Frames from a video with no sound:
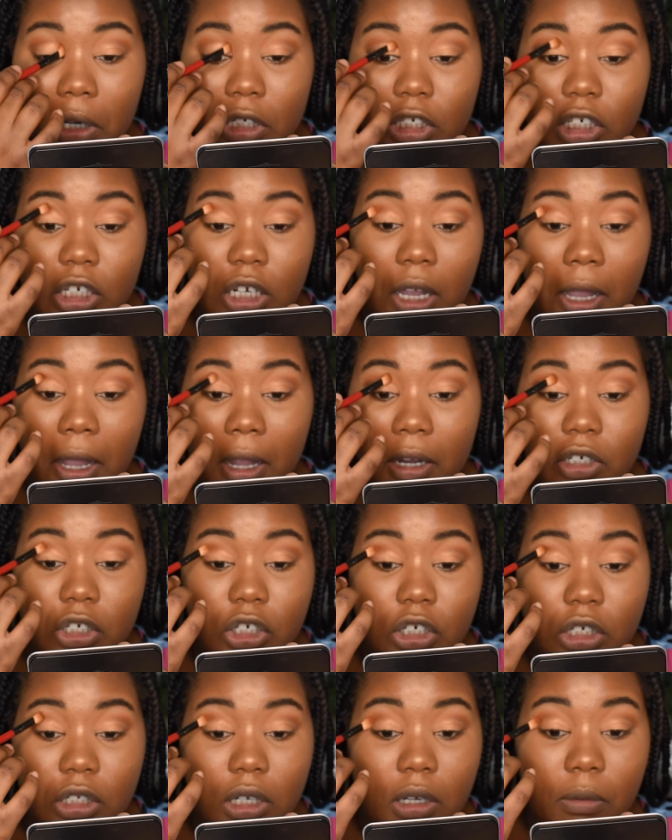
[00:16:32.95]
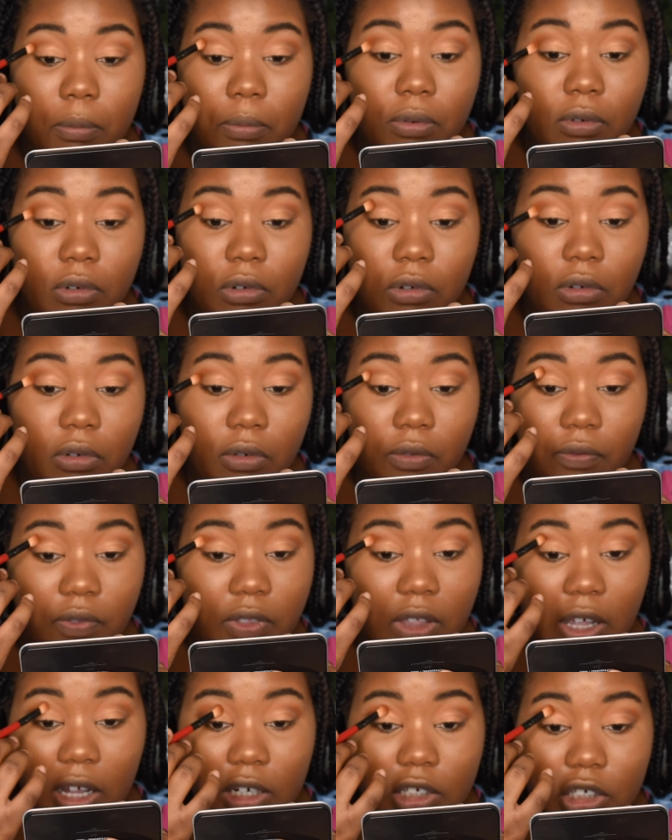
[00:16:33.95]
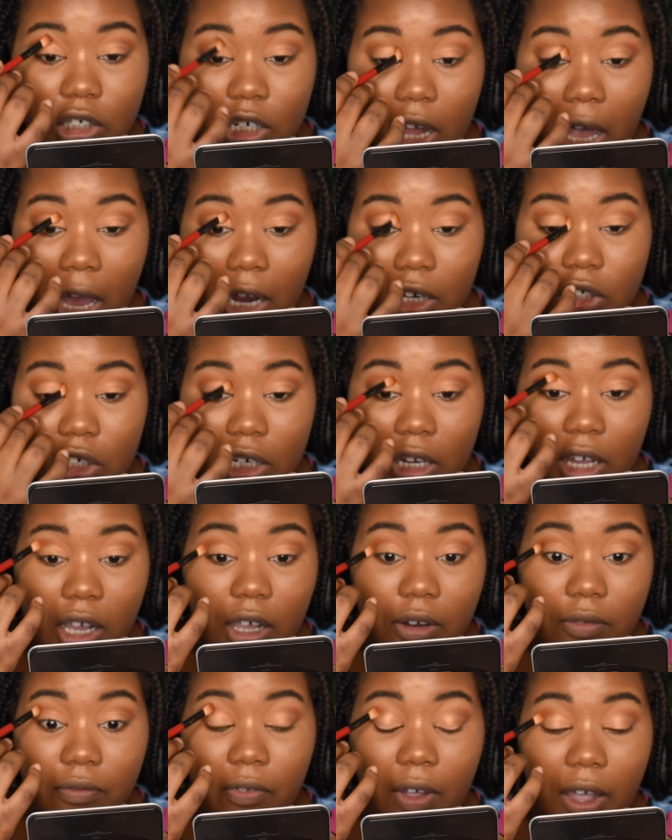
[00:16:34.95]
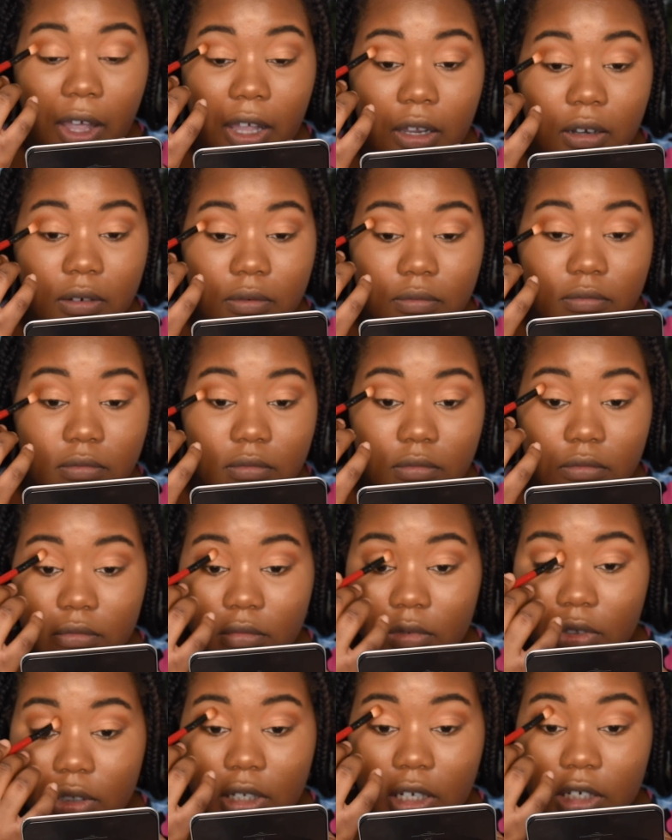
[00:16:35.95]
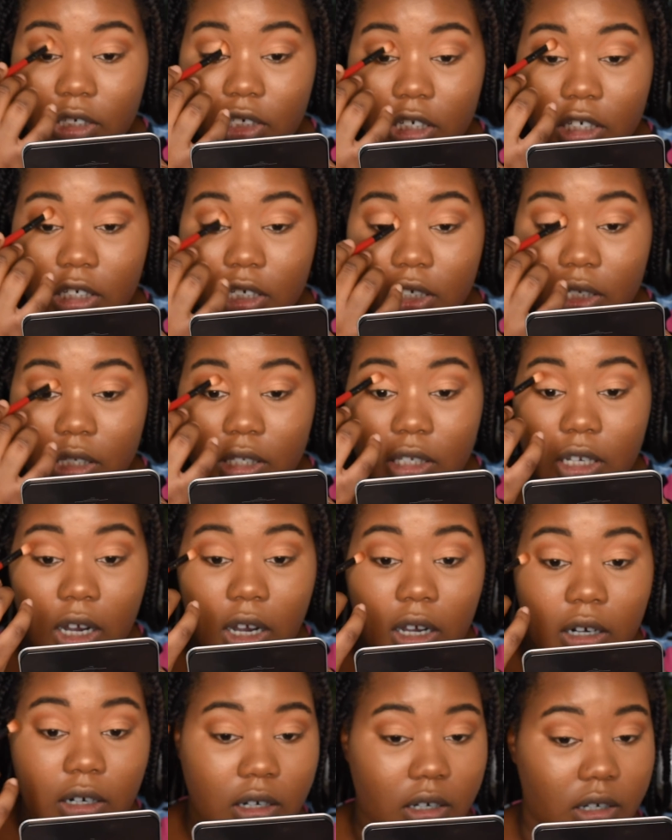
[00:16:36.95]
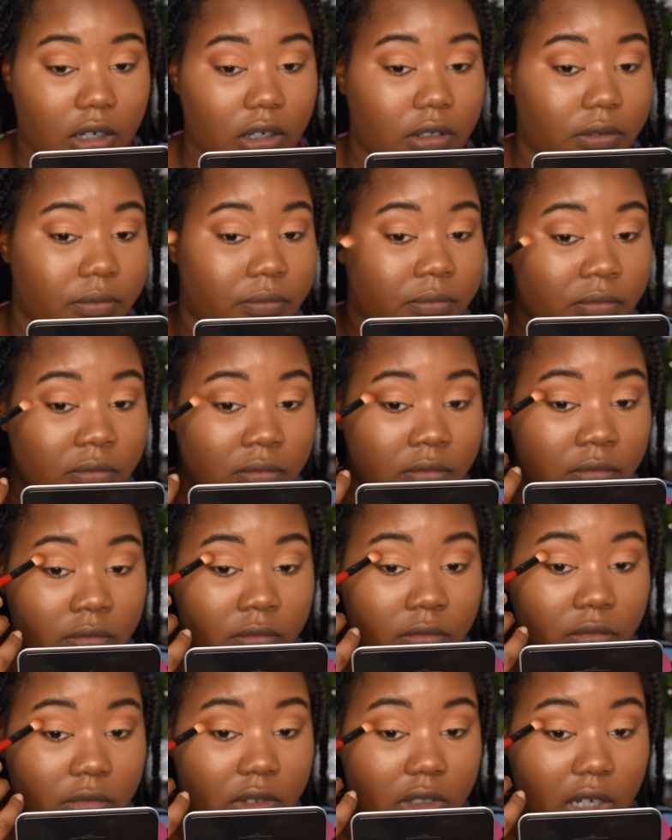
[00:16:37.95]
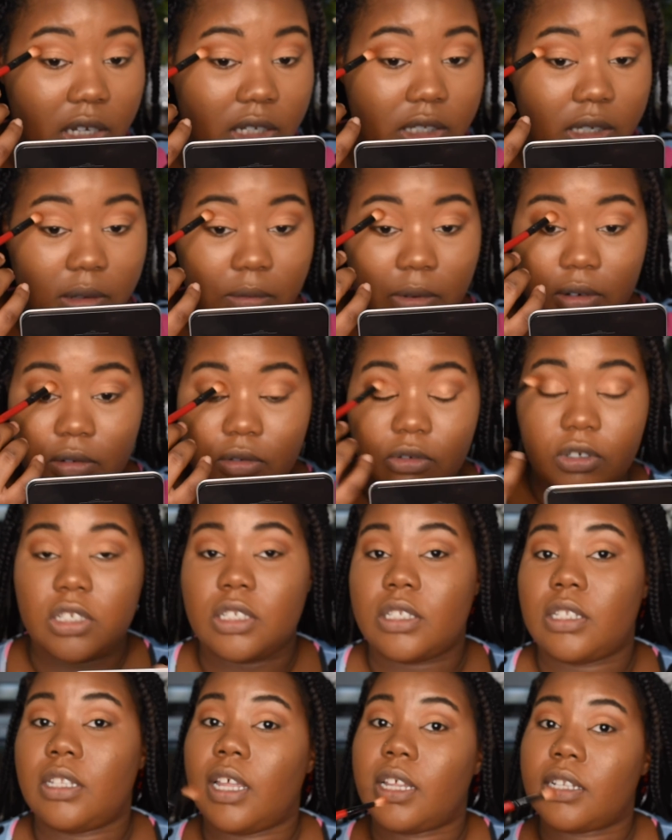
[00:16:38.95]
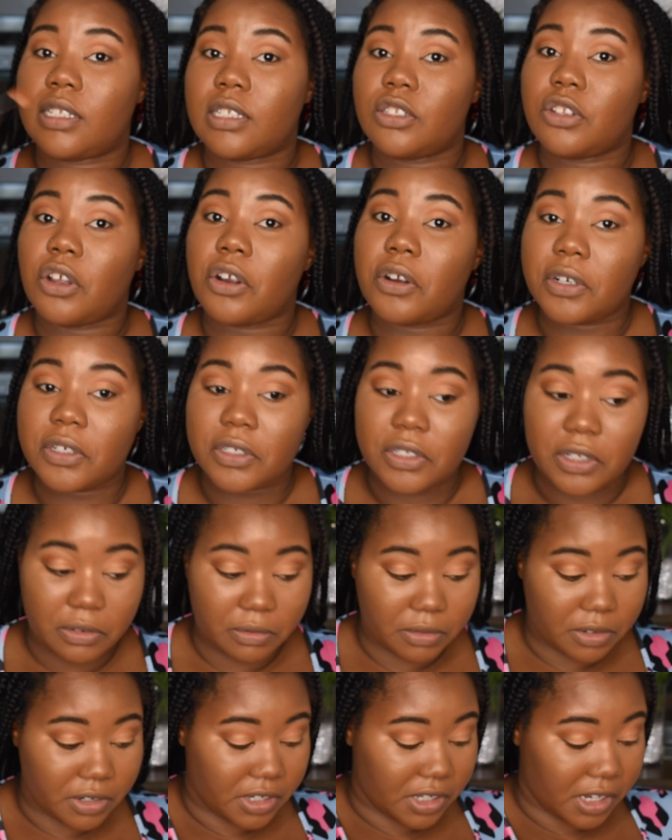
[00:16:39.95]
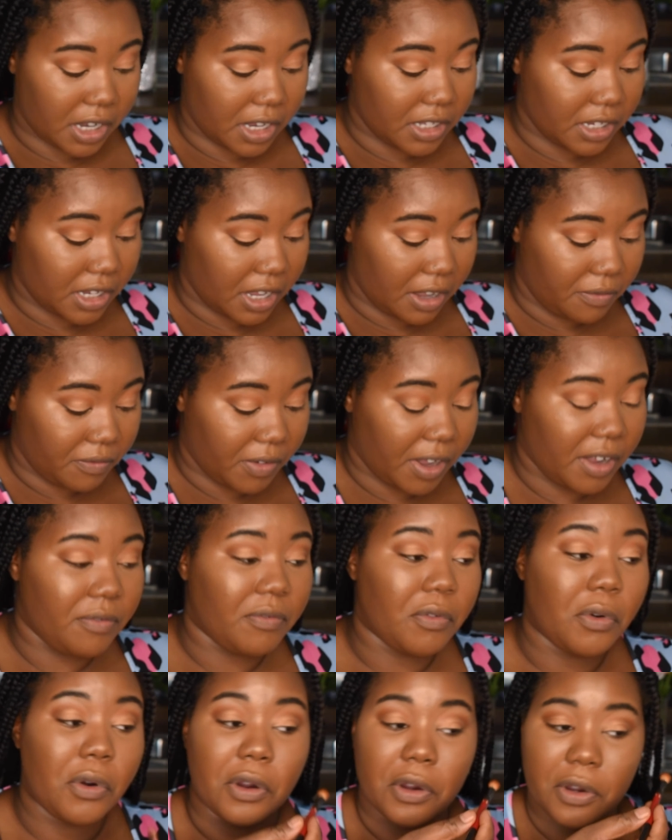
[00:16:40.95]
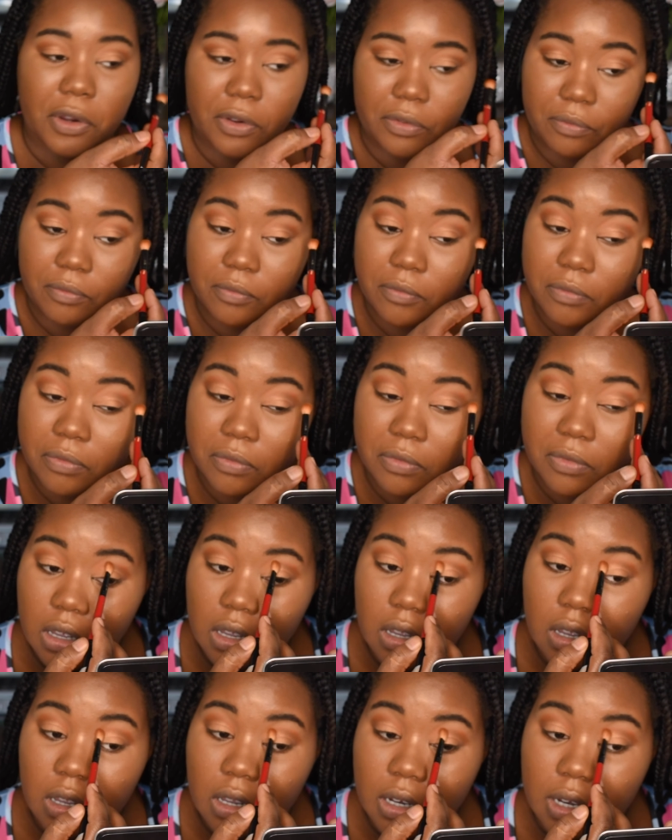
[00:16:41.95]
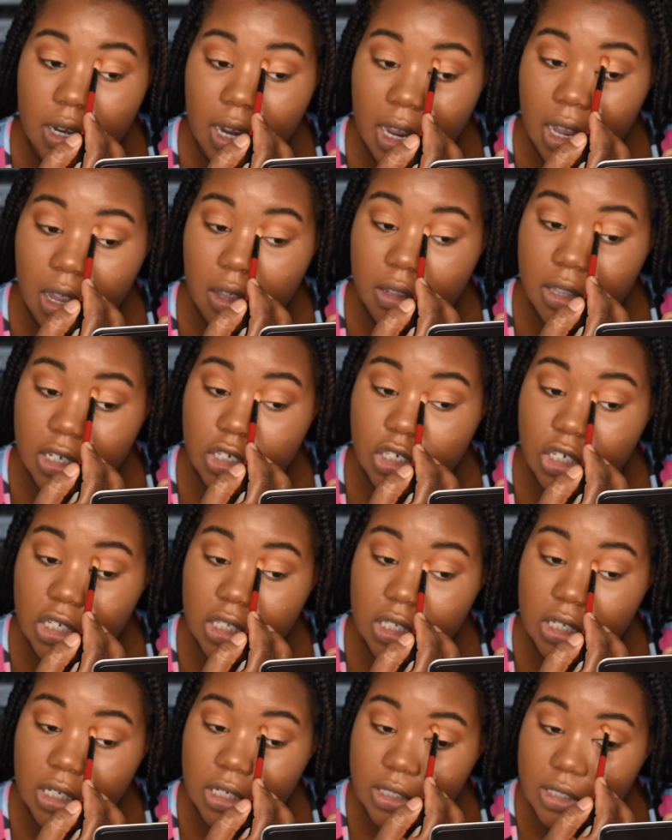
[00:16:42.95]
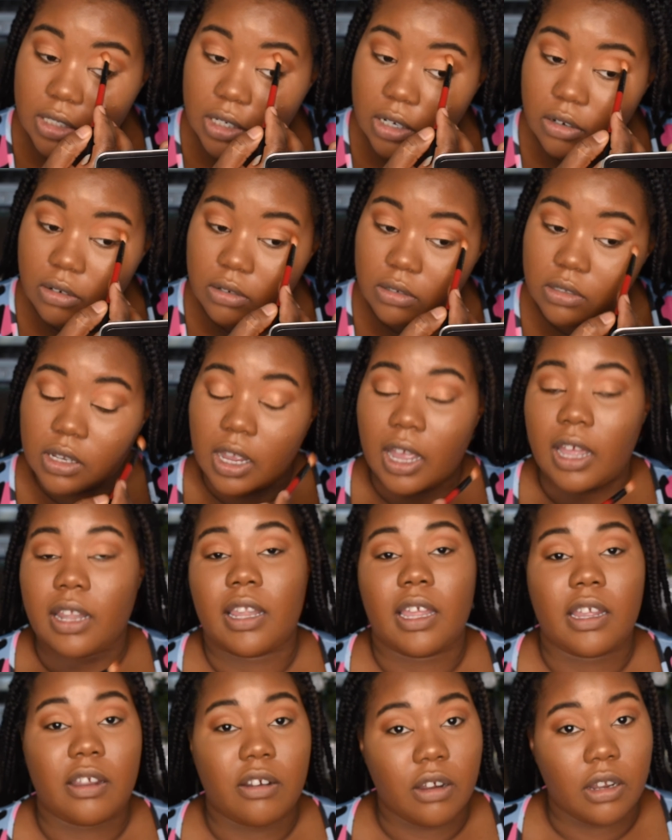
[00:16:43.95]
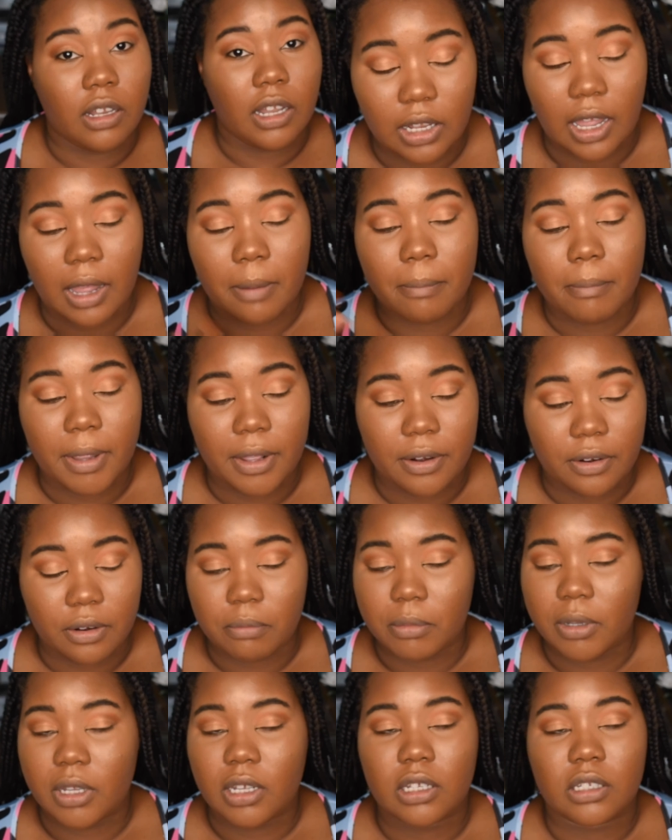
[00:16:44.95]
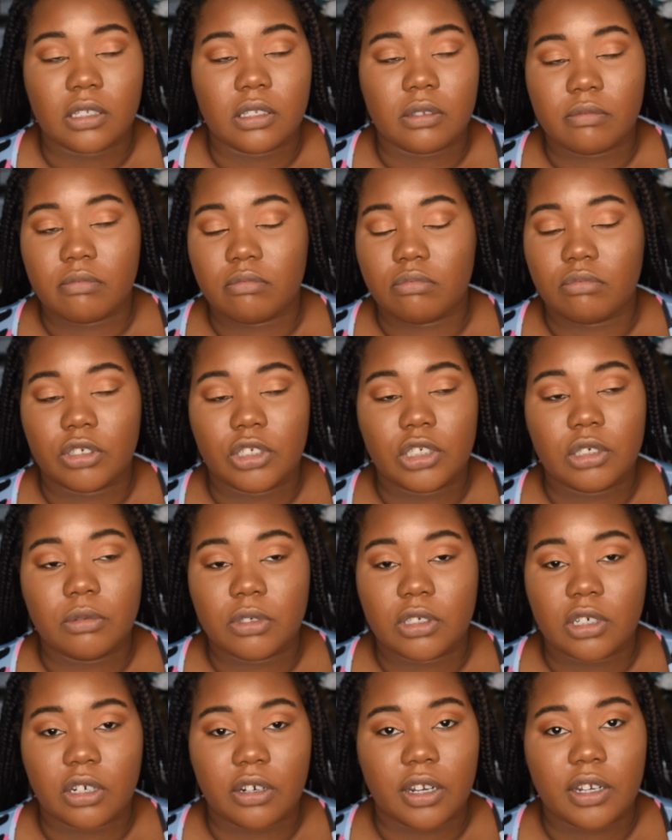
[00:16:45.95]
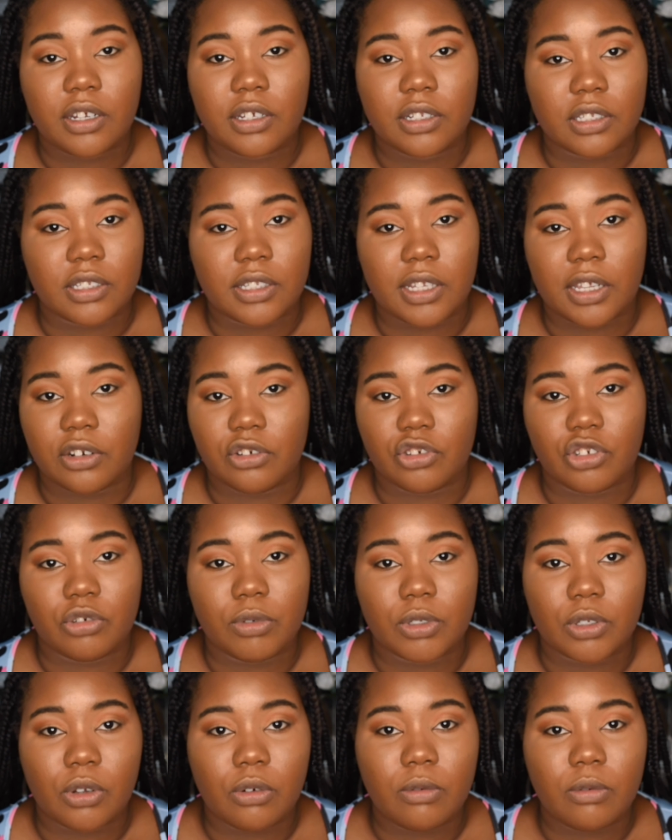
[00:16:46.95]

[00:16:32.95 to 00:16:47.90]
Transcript: she actually proved that she actually can fight, and that she just not someone who just lets Naruto or Sasuke fight for her. Now that she's an adult, I like her a lot better, because when she was younger, I couldn't stand her. She was